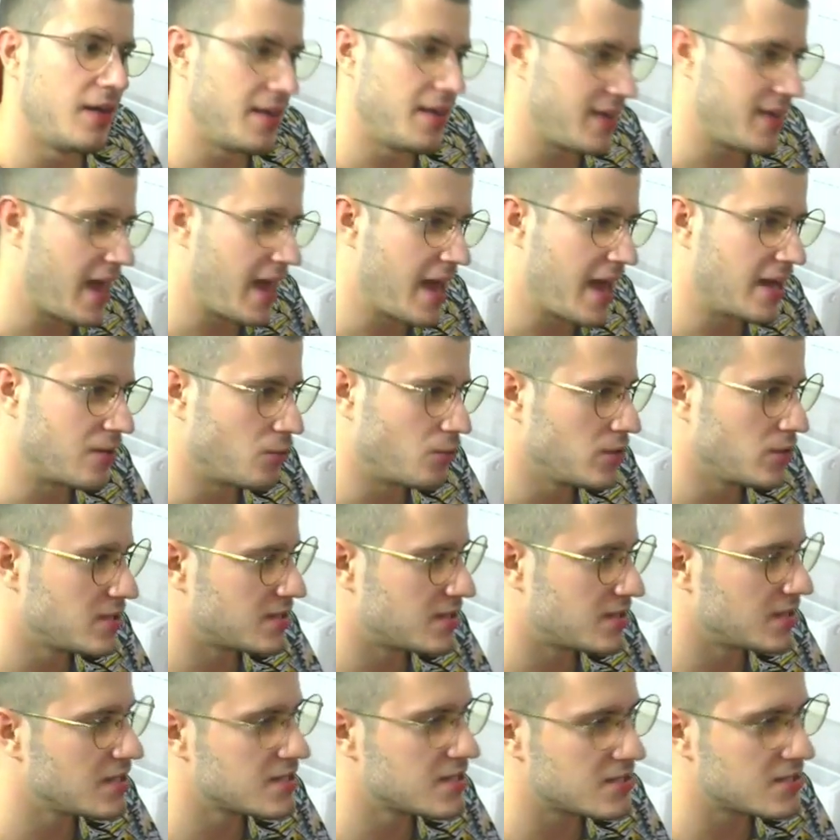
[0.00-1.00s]
Again, we
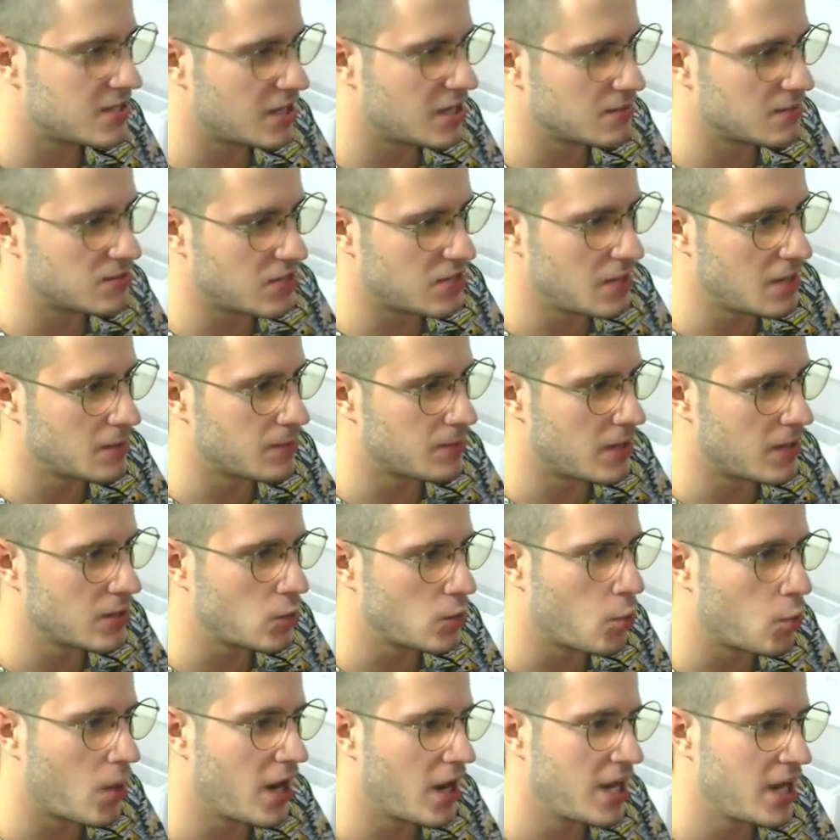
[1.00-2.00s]
see some
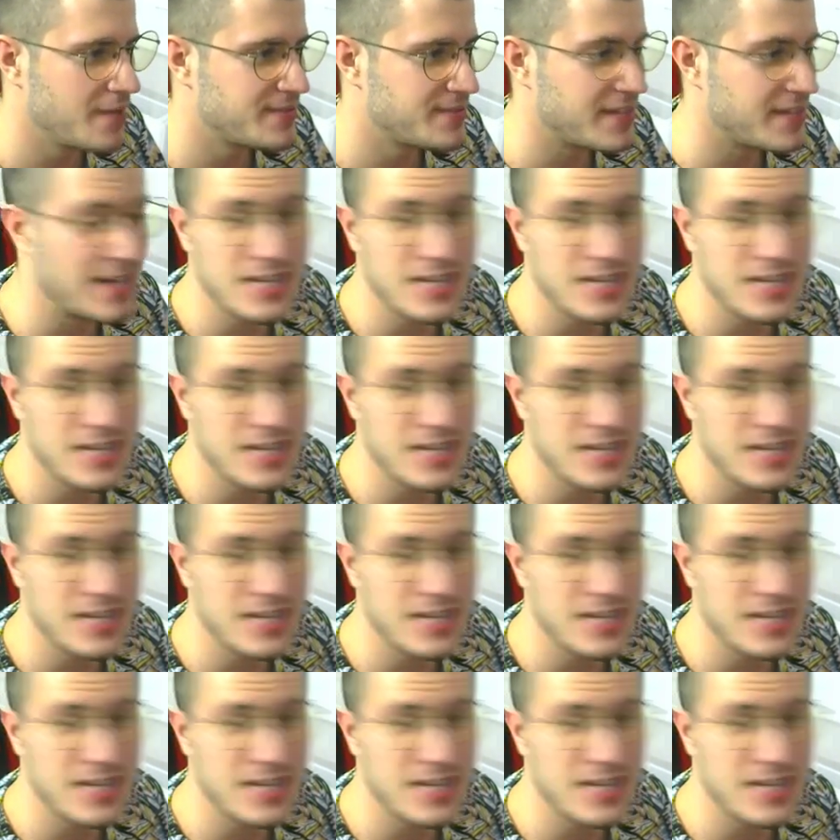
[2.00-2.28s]
Cyberpunk vibes,